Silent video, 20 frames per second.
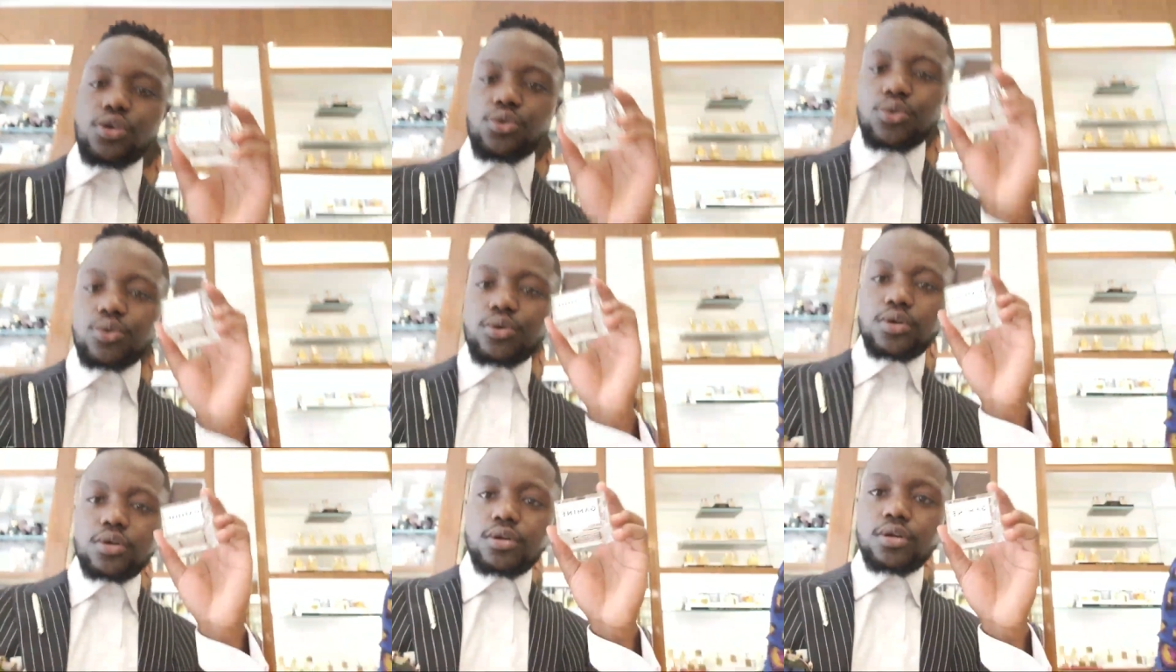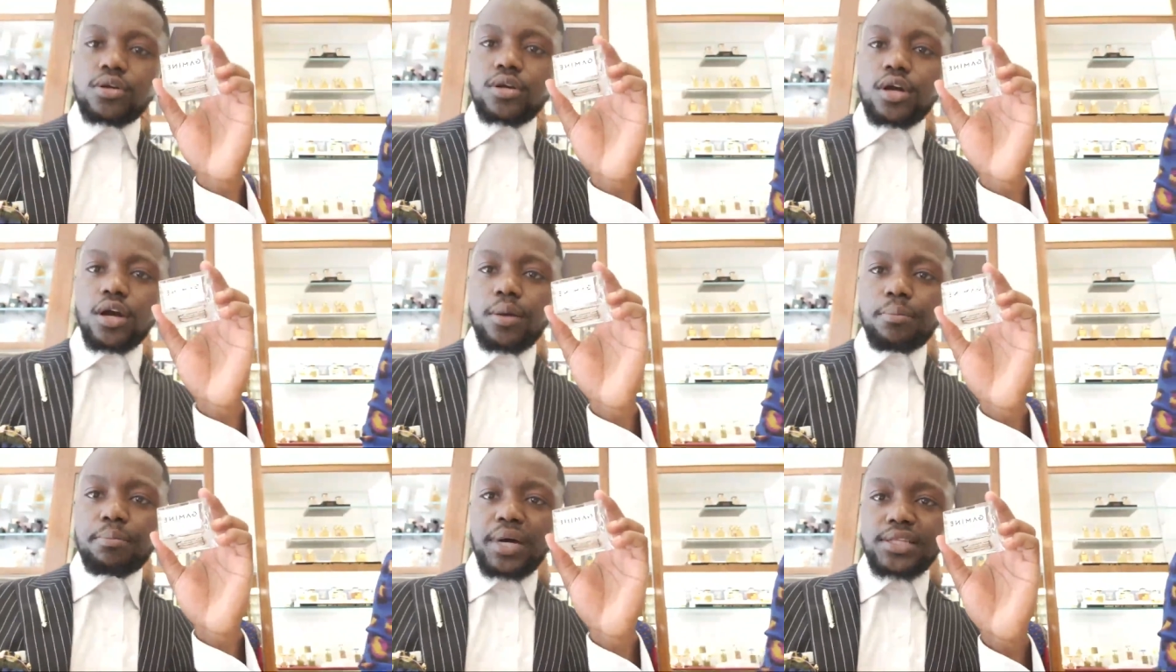
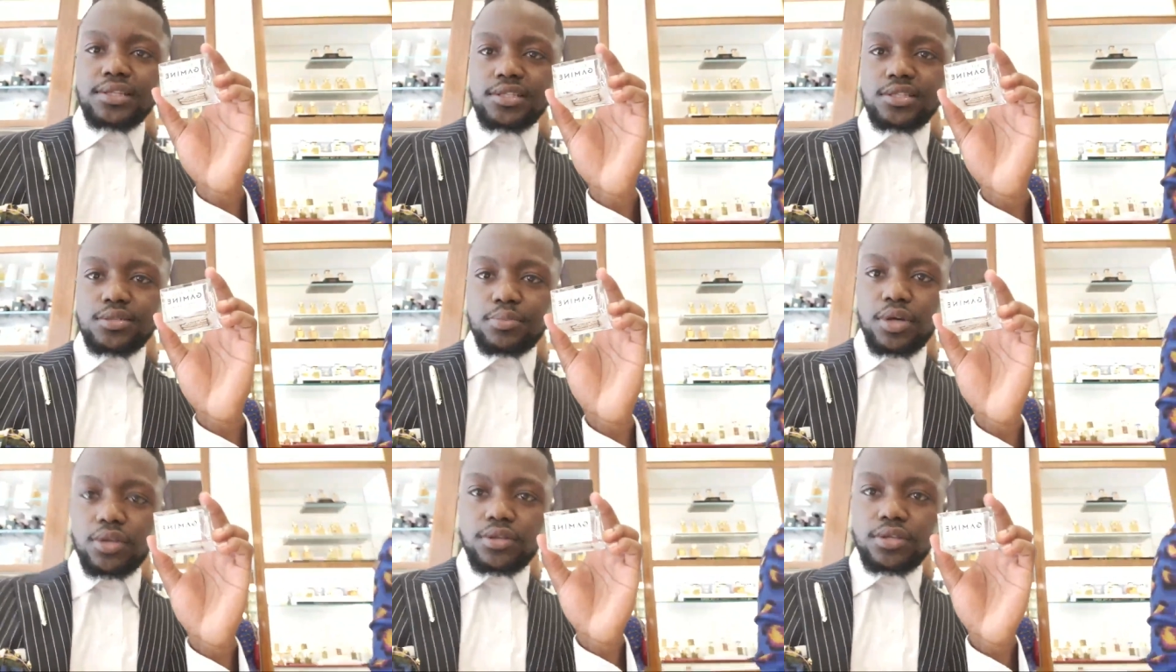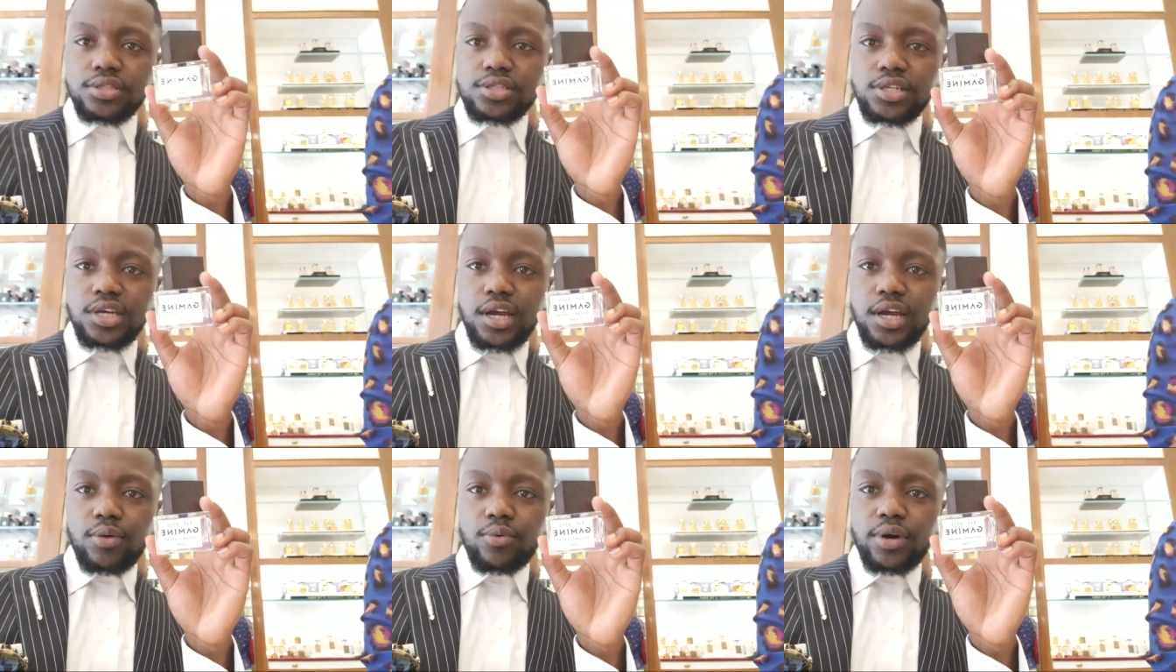I'm about to smell
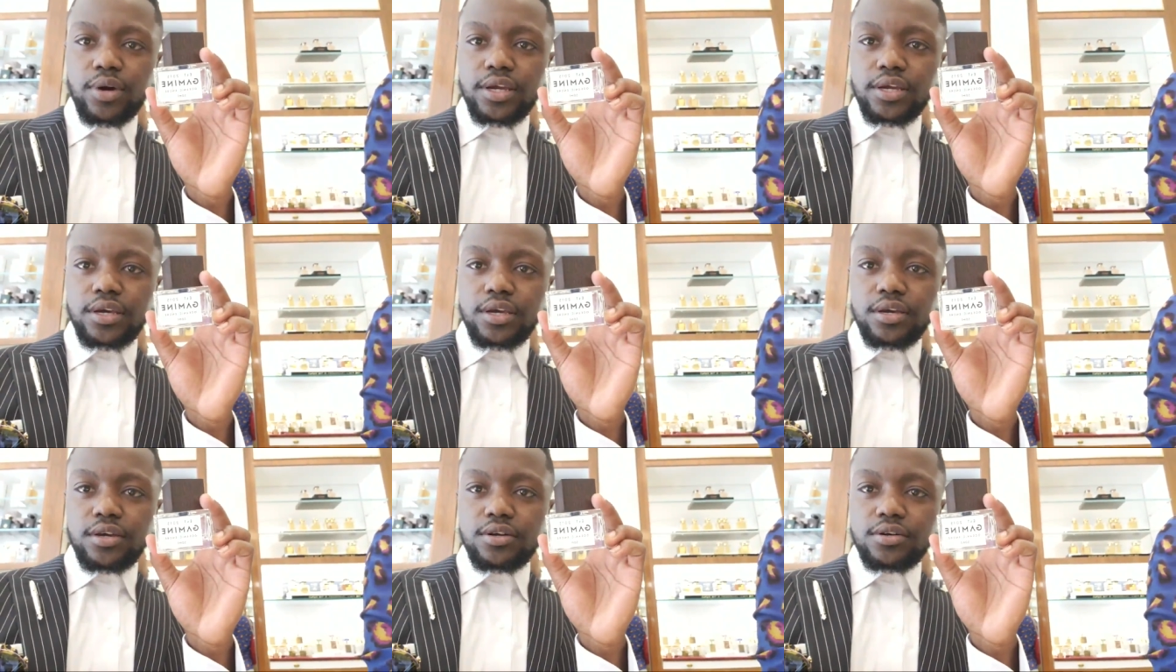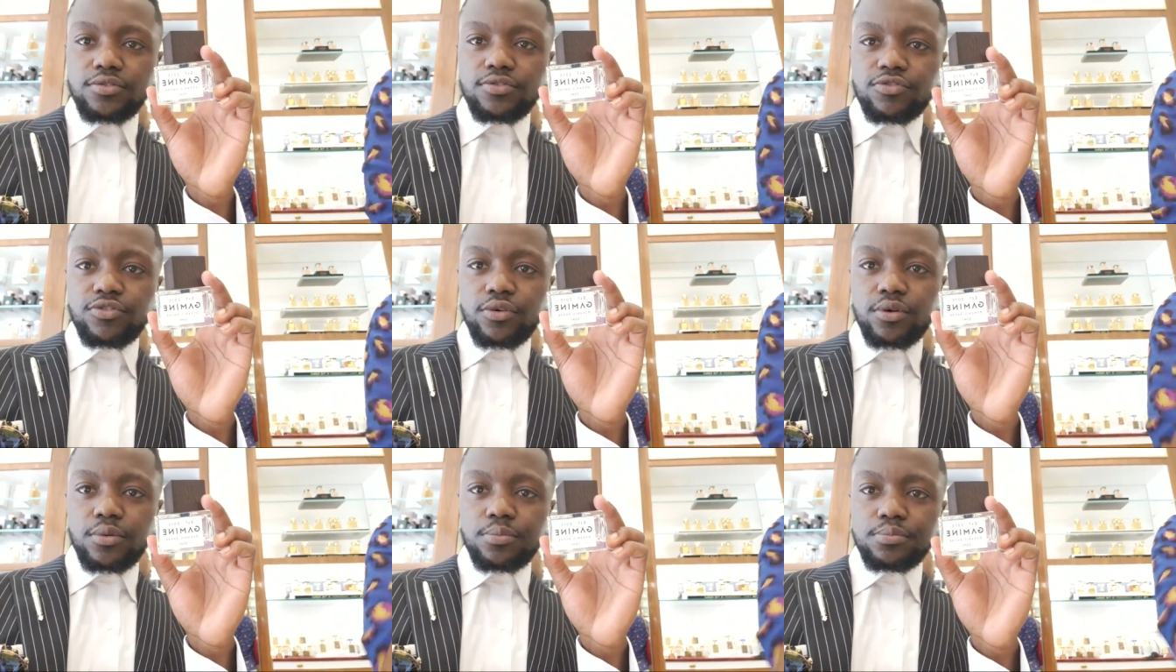this guy right here
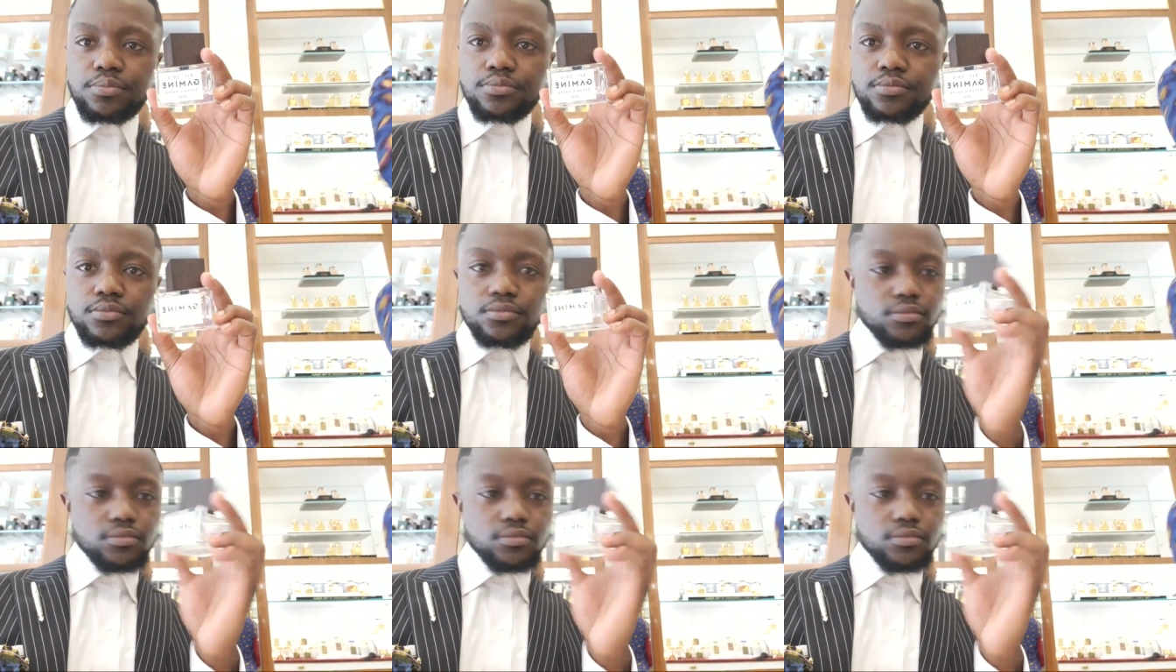from